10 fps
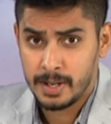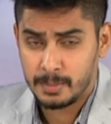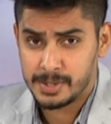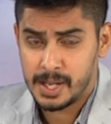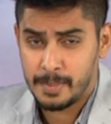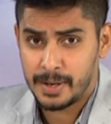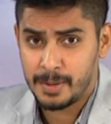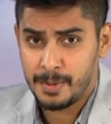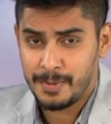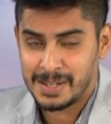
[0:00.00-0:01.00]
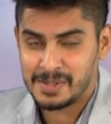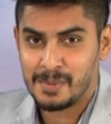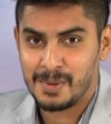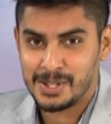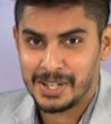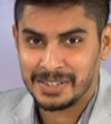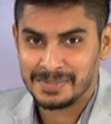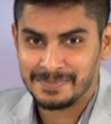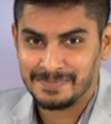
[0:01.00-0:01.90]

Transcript: I'm Prasad Michael, thanks for watching.